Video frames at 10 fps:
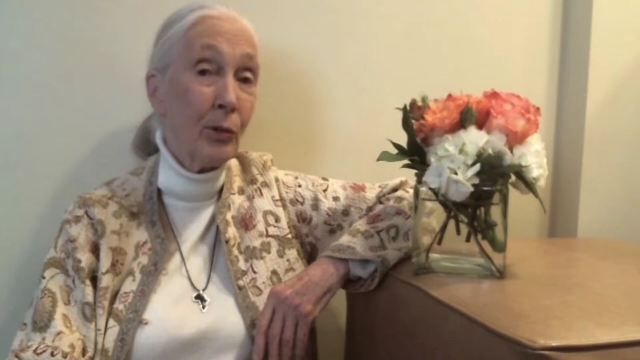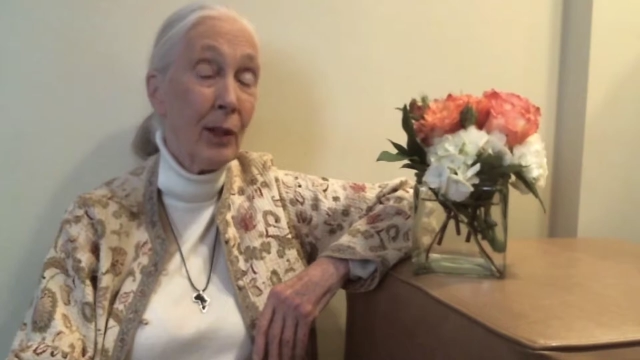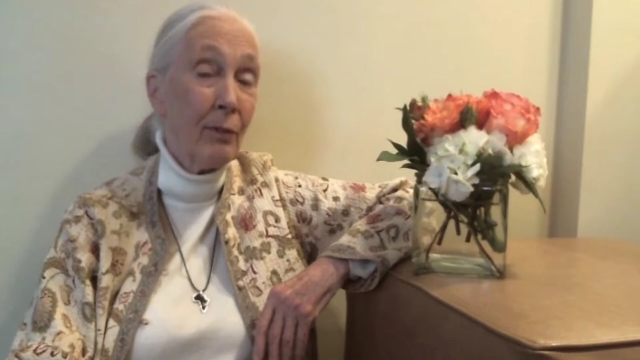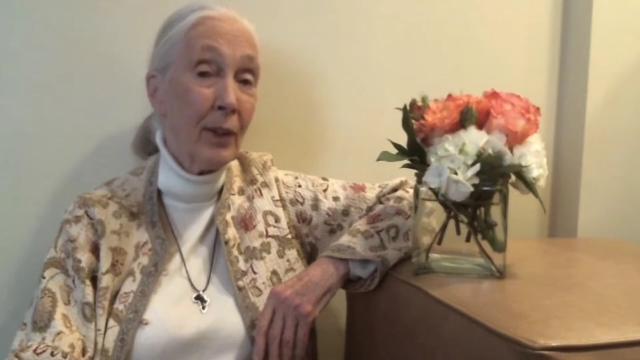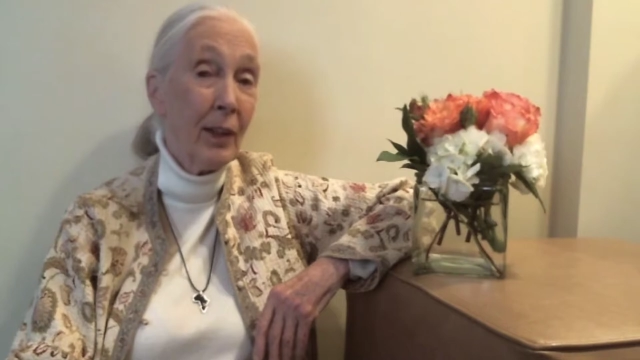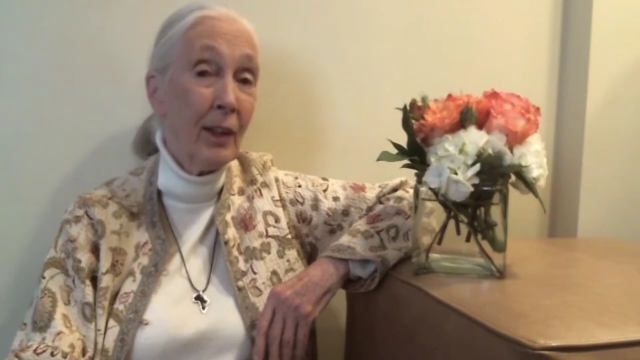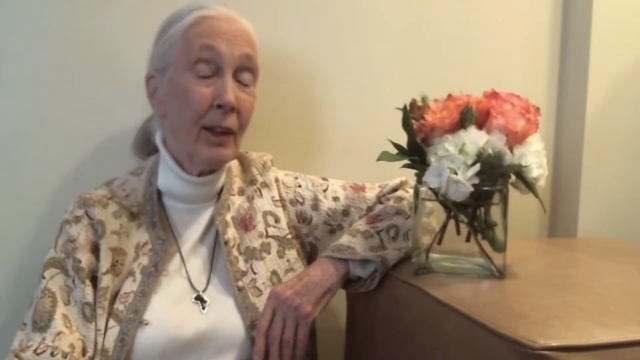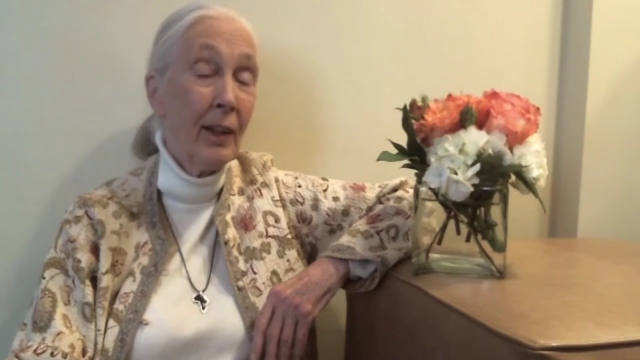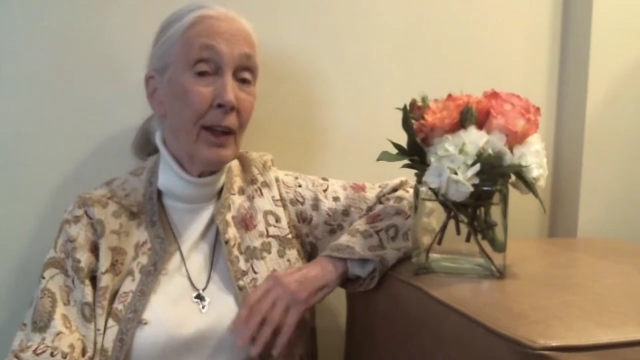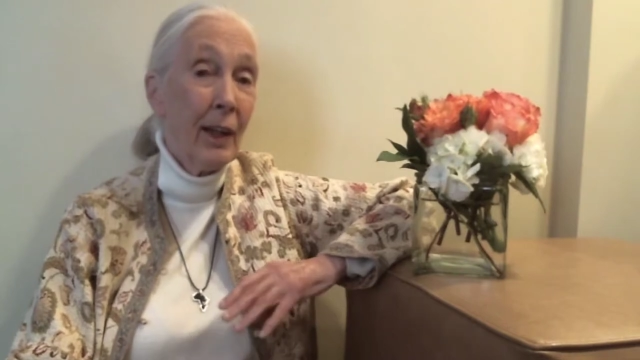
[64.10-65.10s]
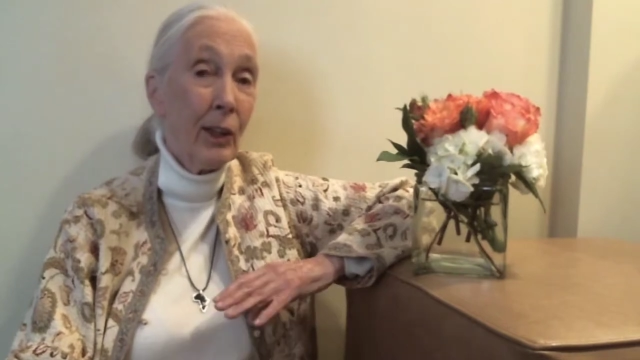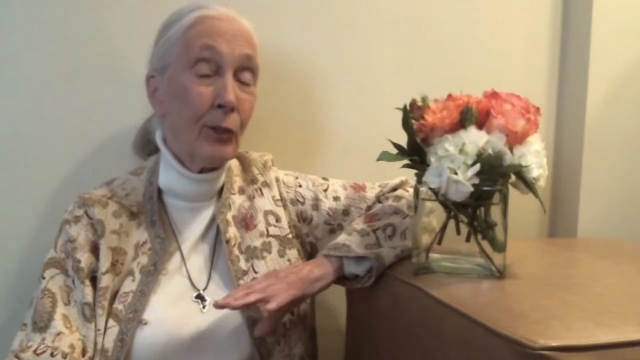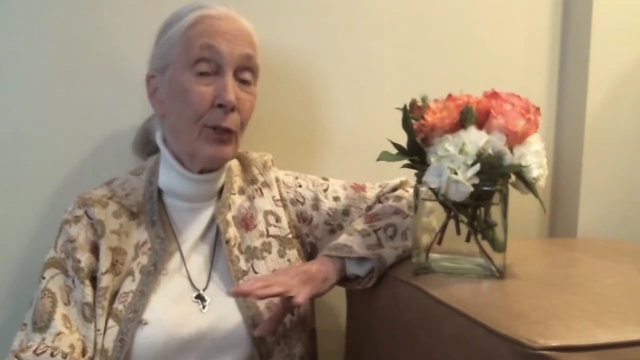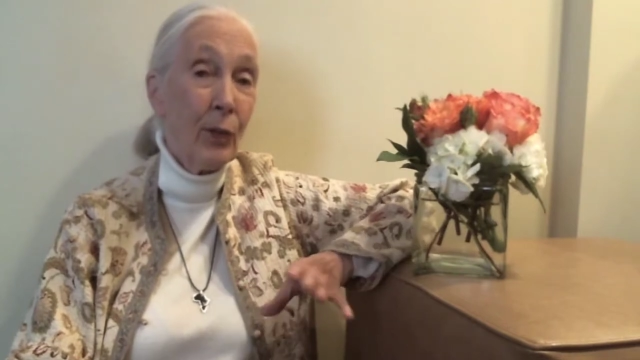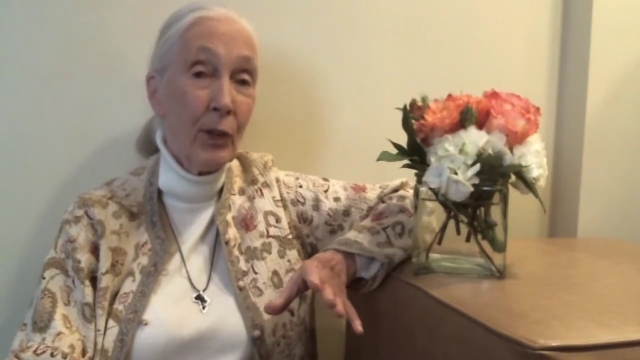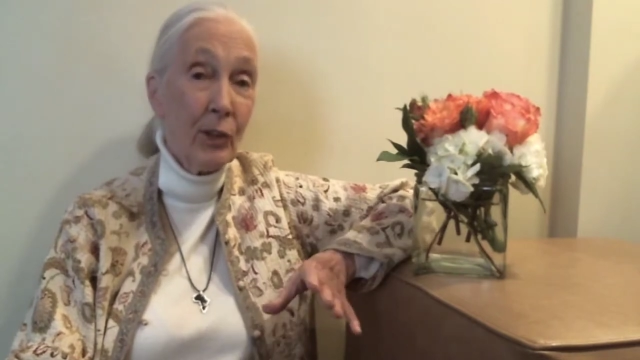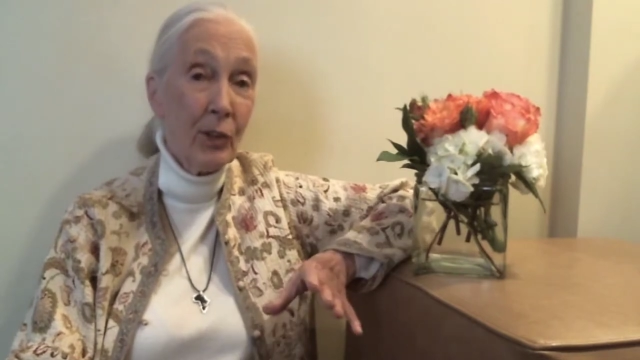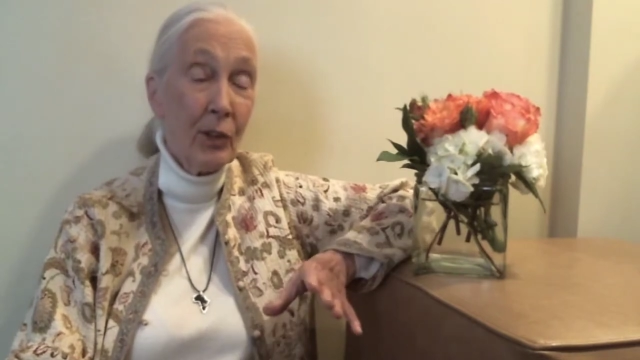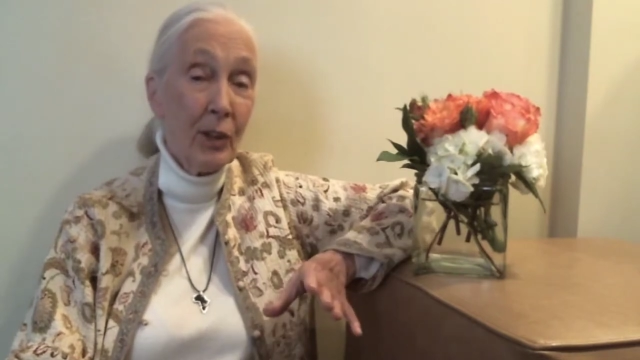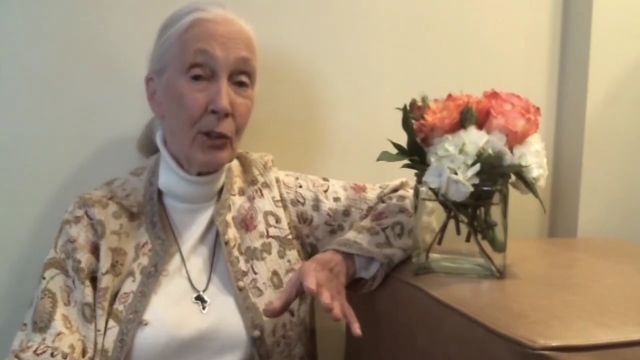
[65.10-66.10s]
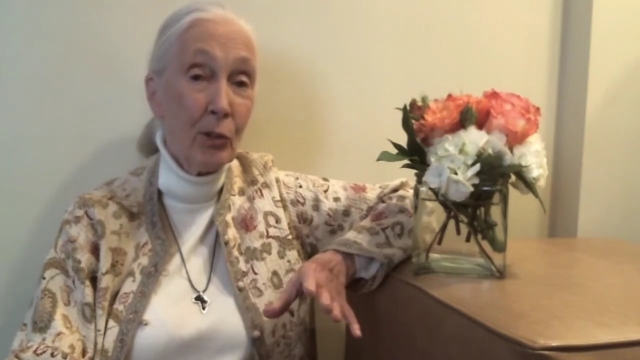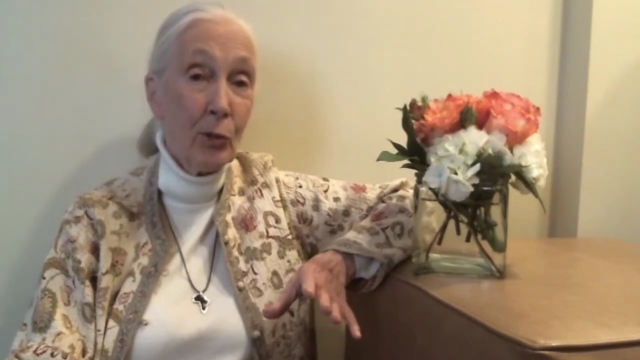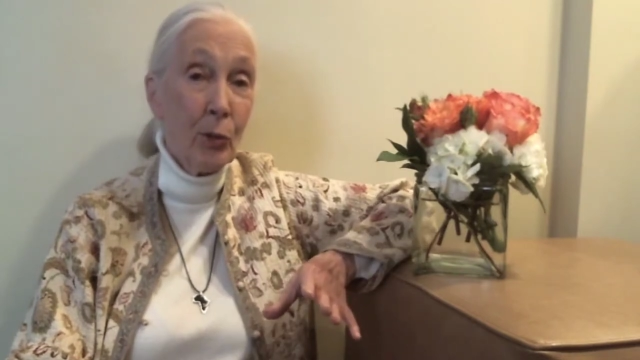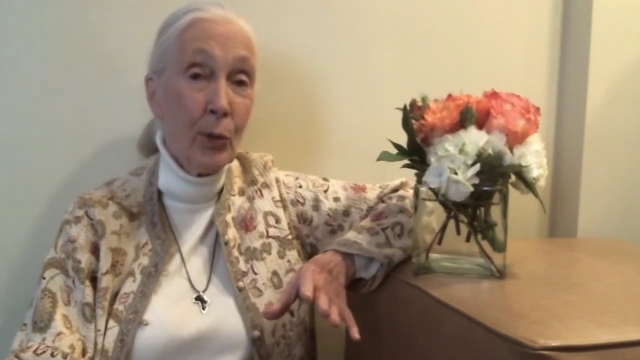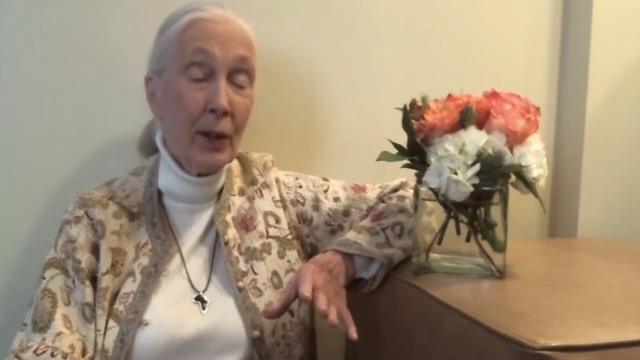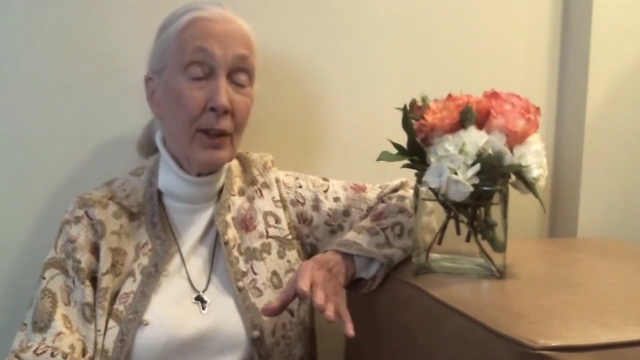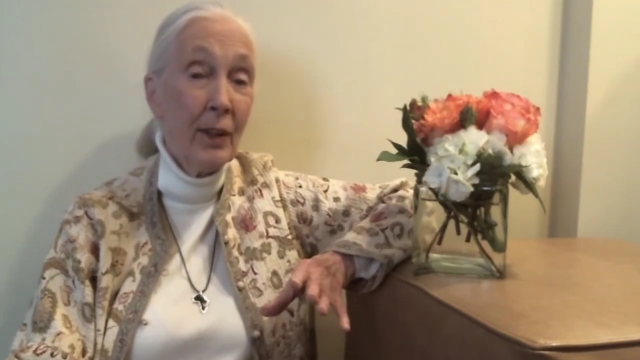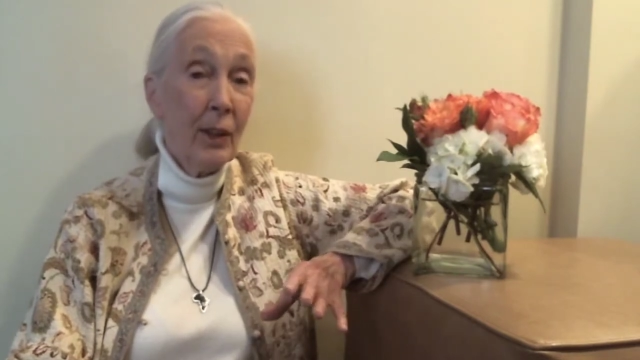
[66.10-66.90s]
Africa as forests are destroyed,